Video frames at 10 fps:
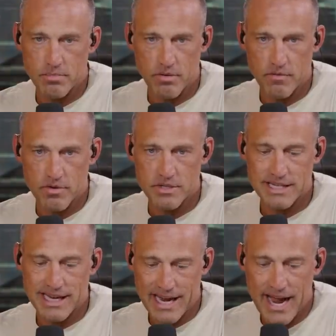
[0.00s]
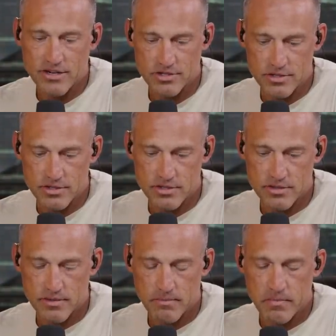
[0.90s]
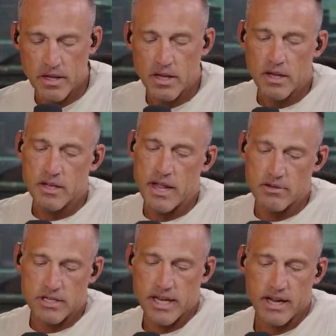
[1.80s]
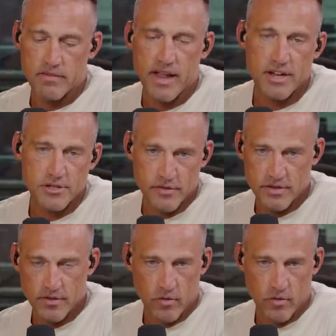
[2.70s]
perverse actions. Now, to take advantage of this, of